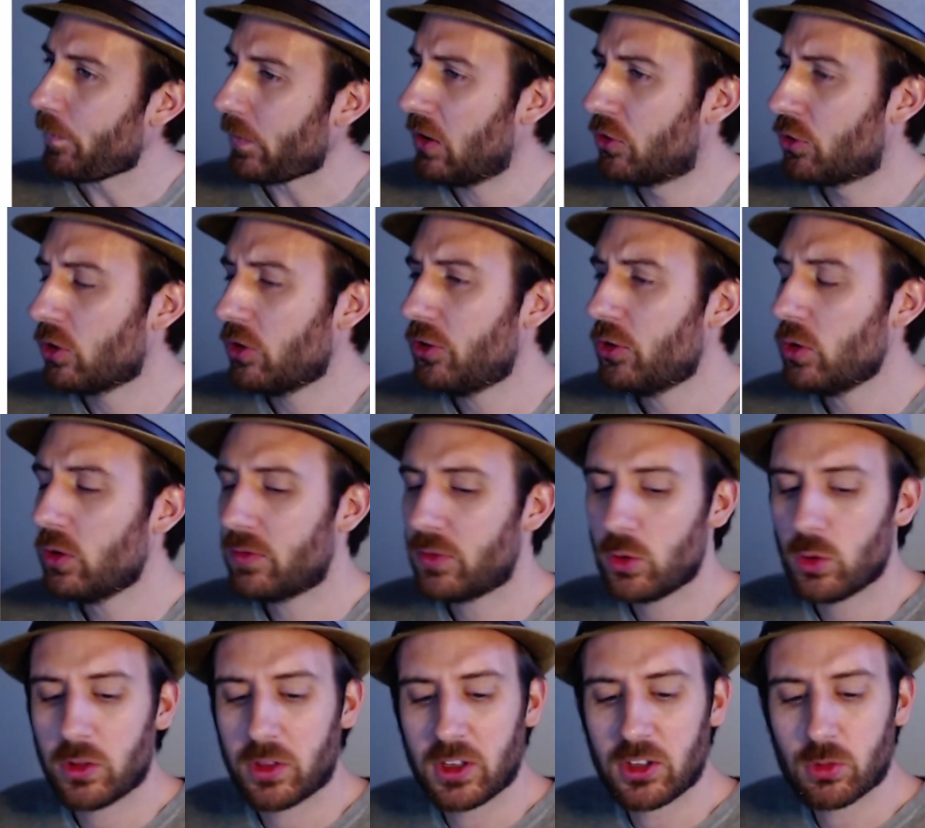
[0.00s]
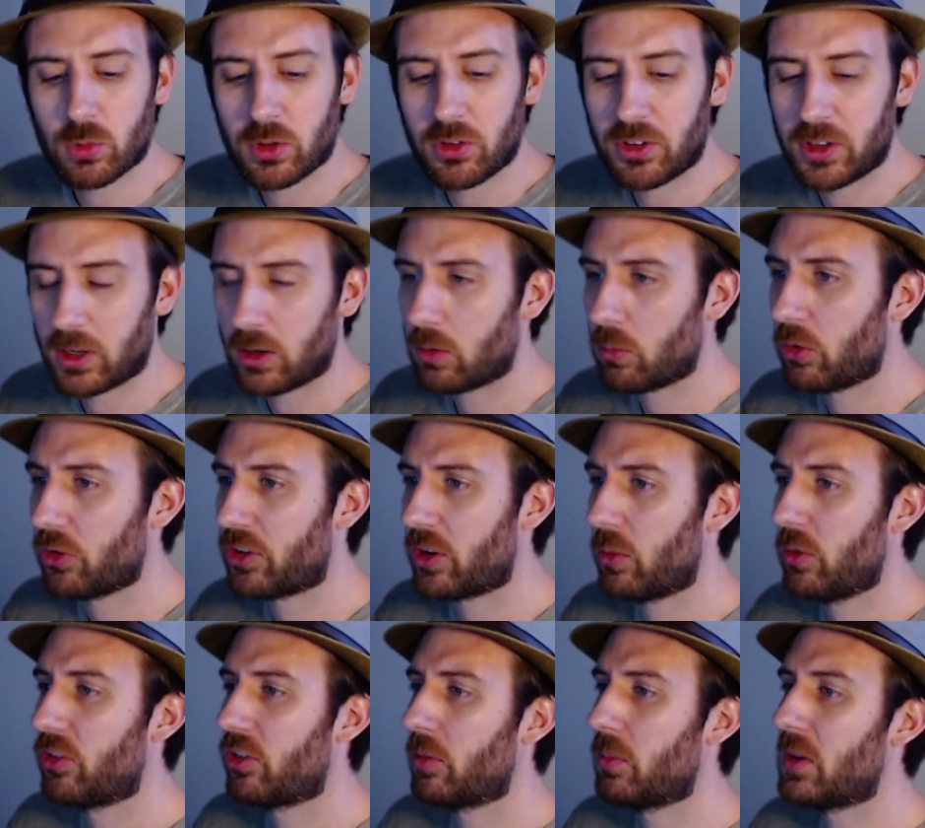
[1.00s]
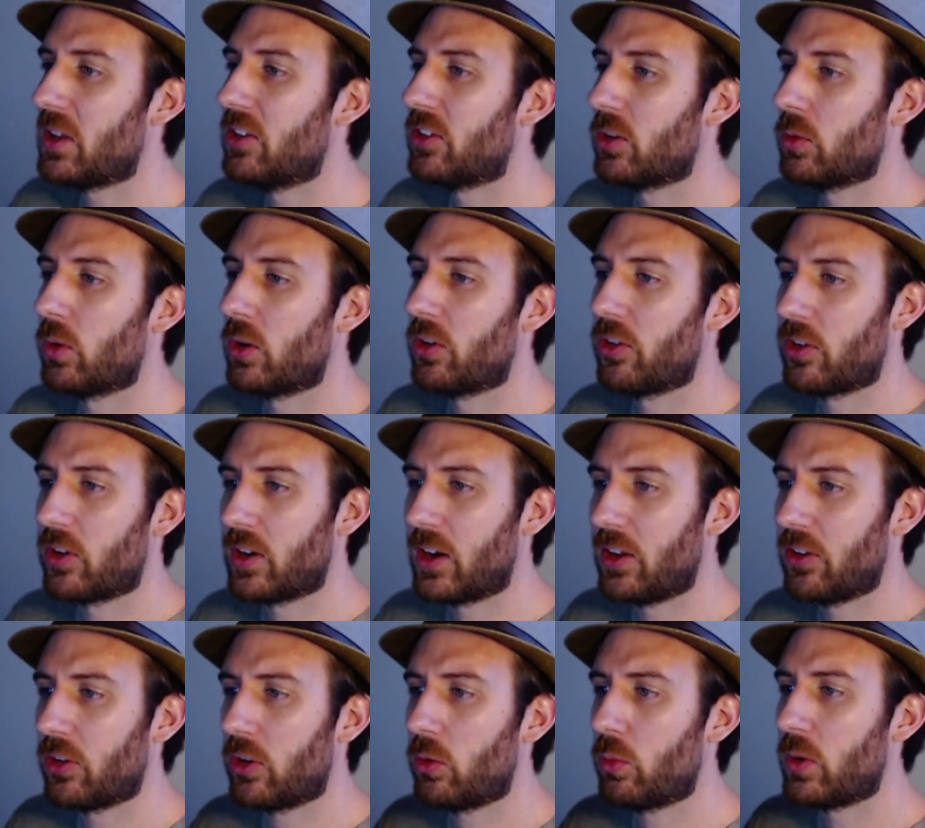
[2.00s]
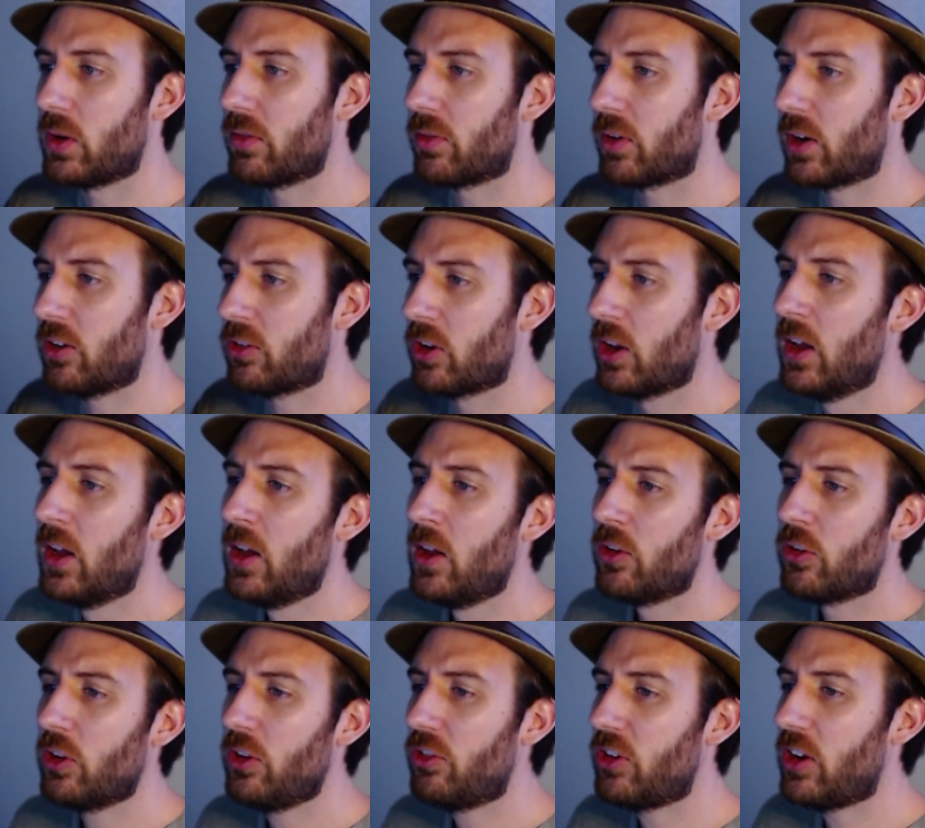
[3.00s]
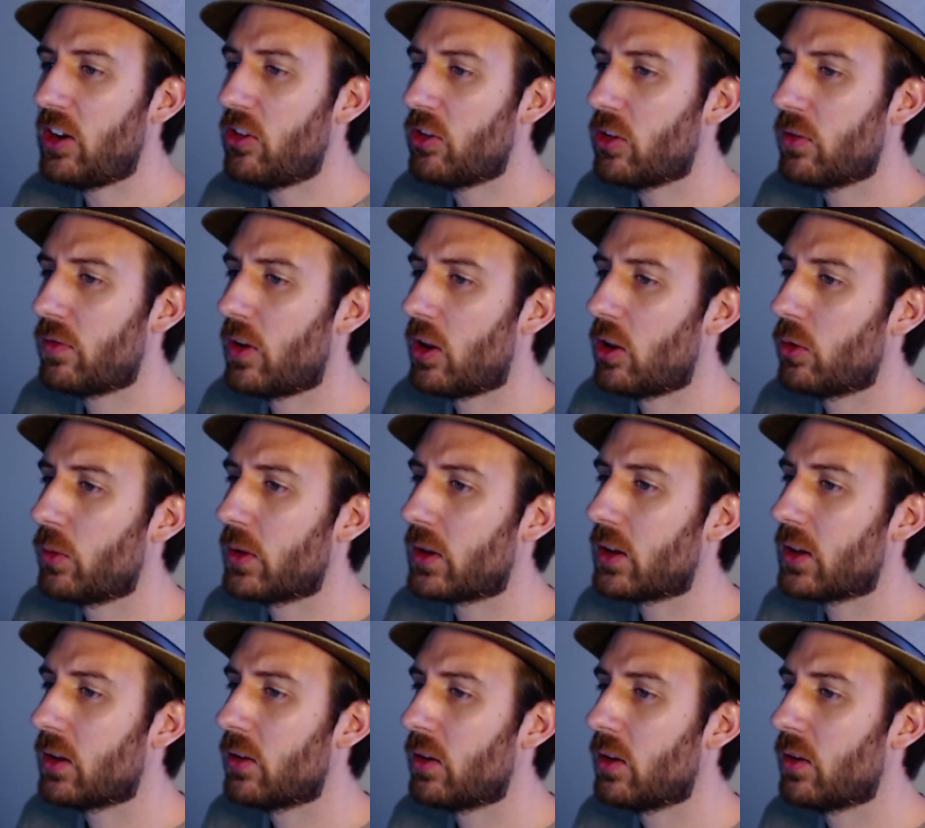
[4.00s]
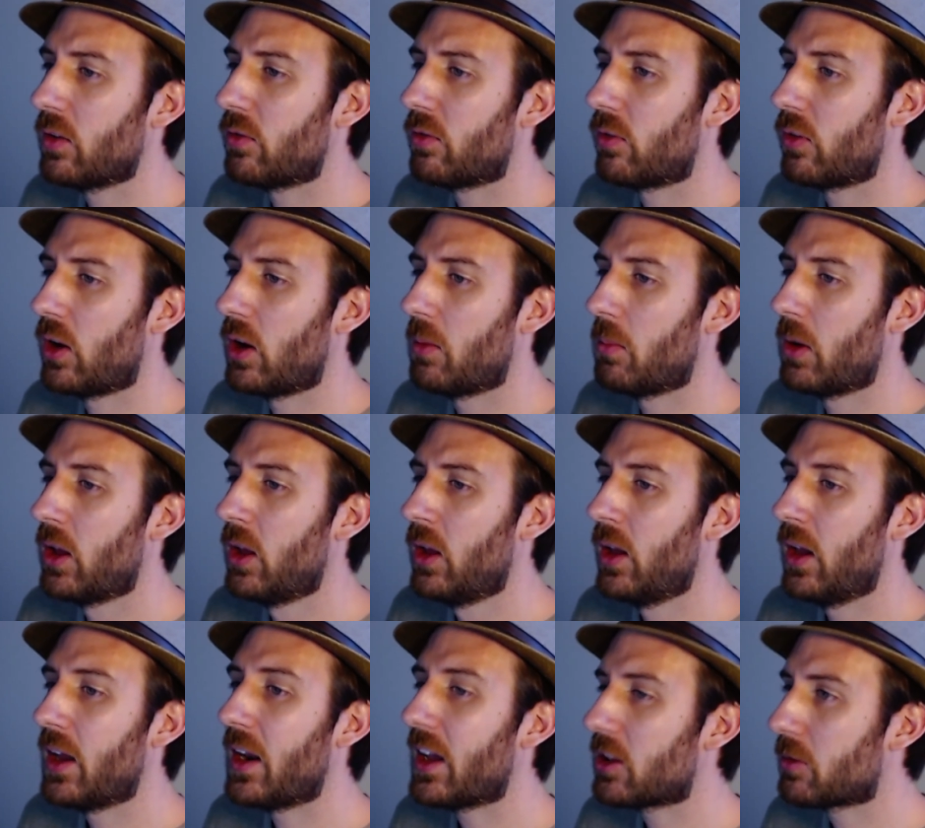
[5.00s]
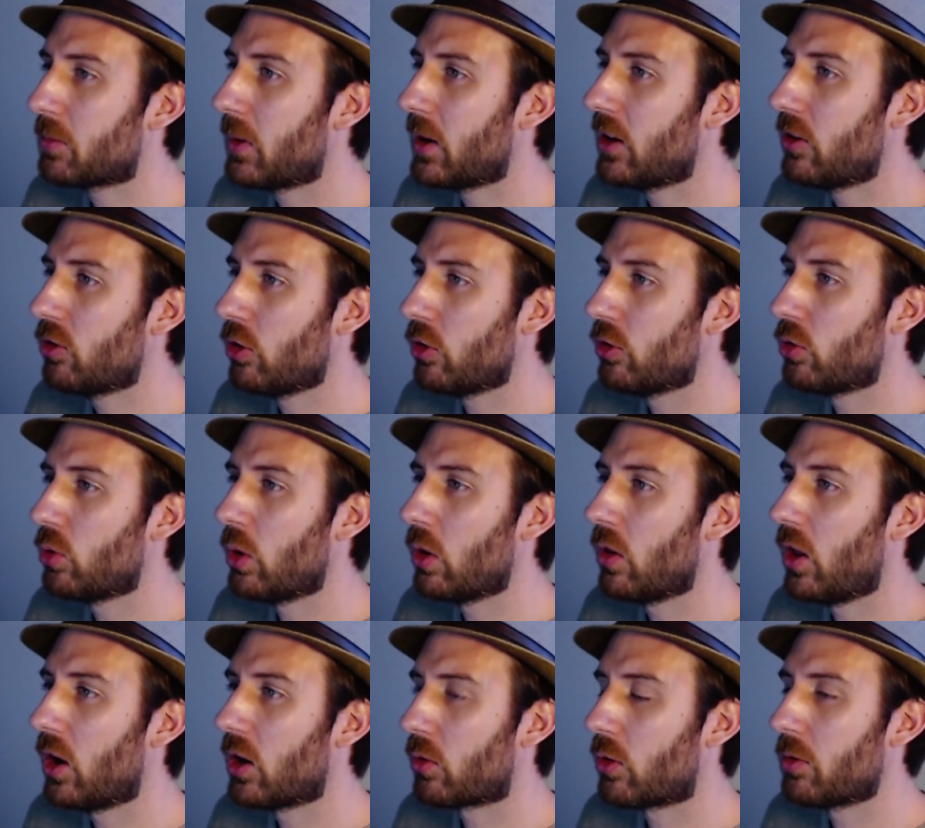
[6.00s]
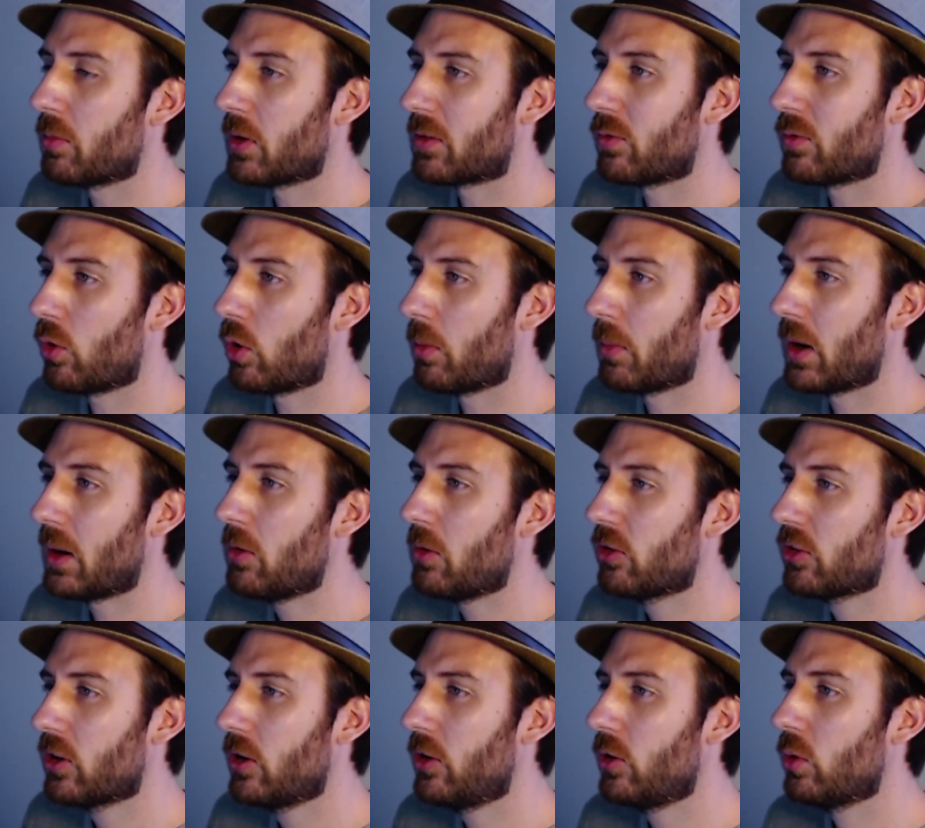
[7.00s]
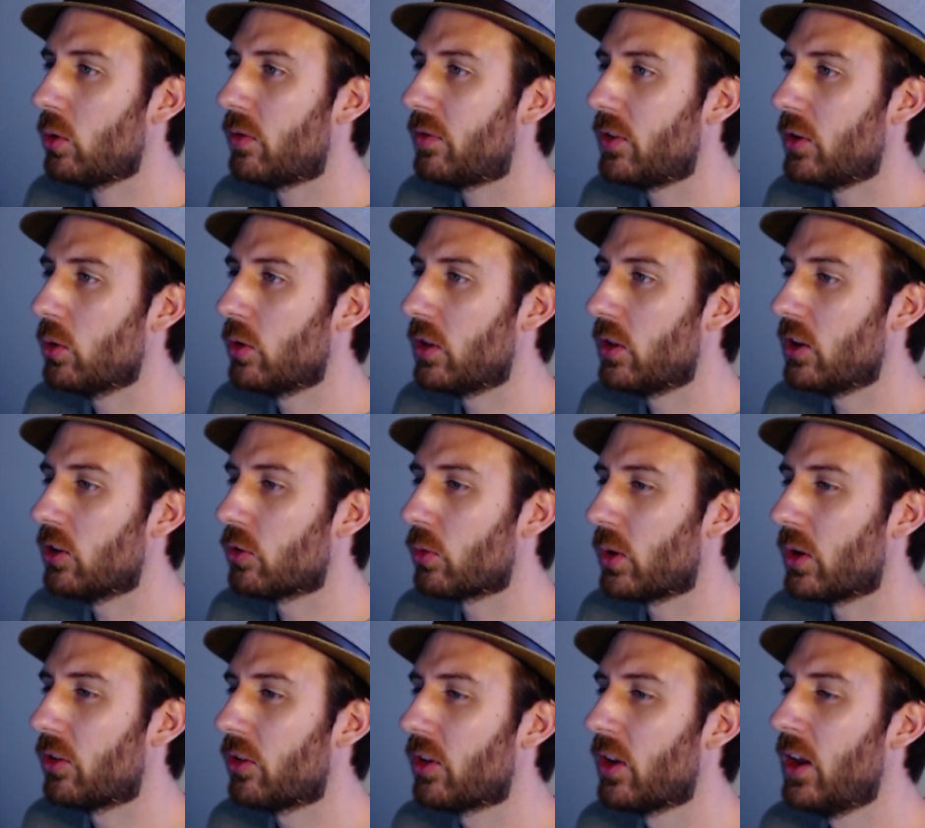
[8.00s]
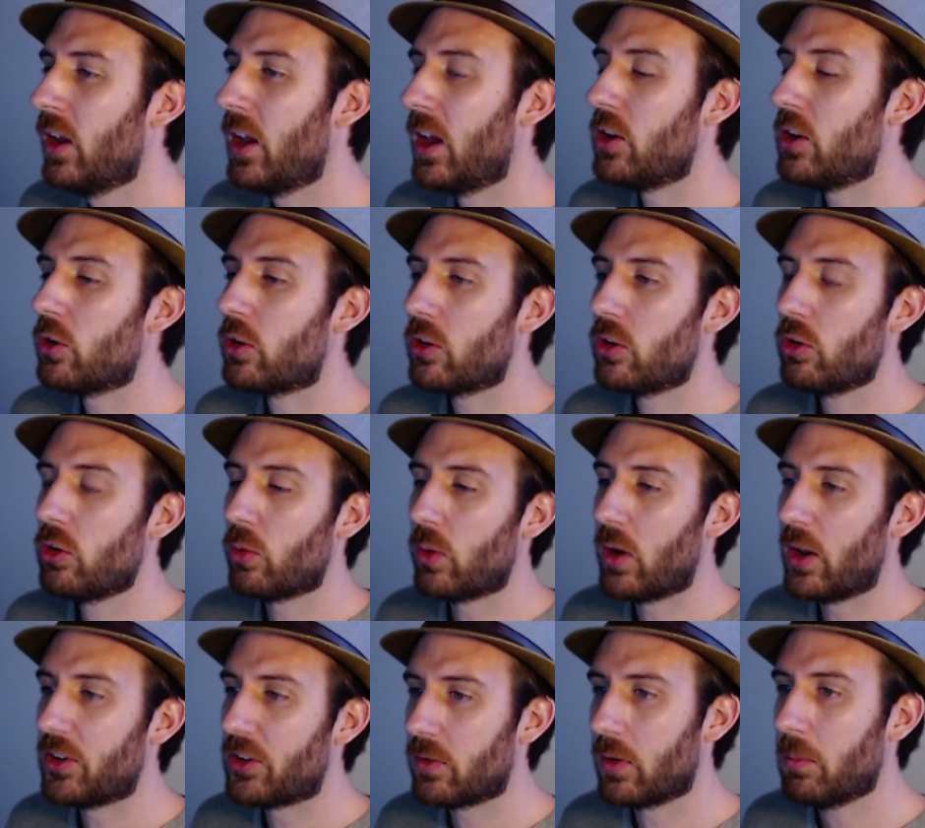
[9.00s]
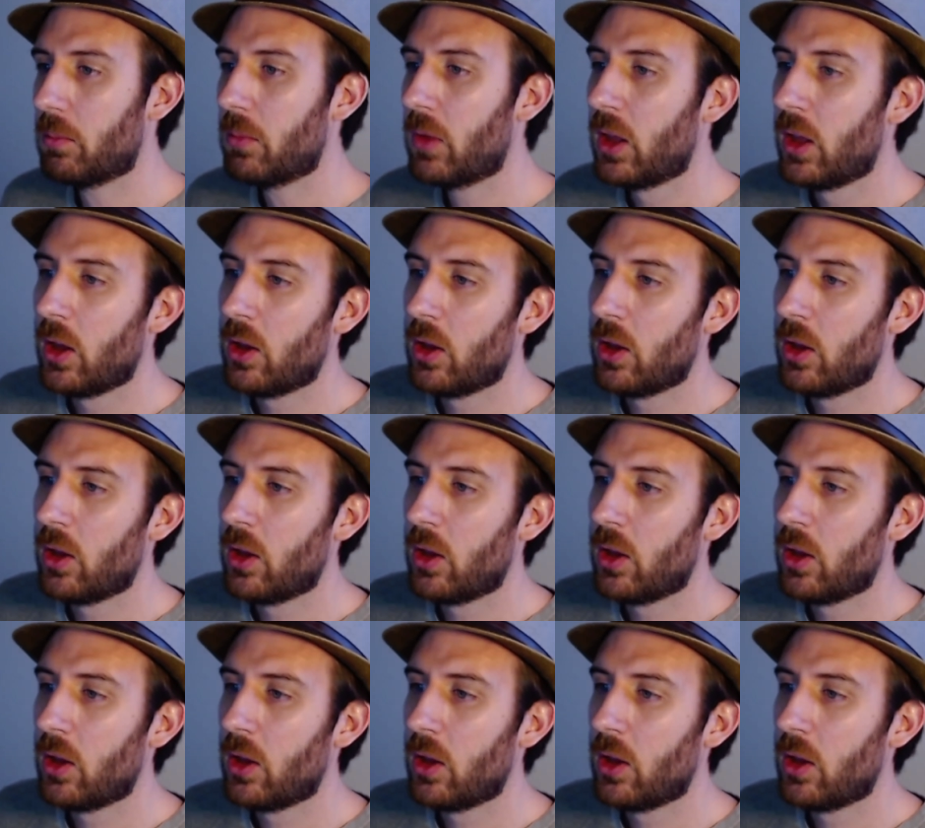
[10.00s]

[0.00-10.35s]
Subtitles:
So let's do a few of these ones here, and we'll start with some easy ones as a nice little refresh. So let's change the following from an exponential to a logarithmic form, and I'm just going to do a few of these ones, and you can do the rest of them.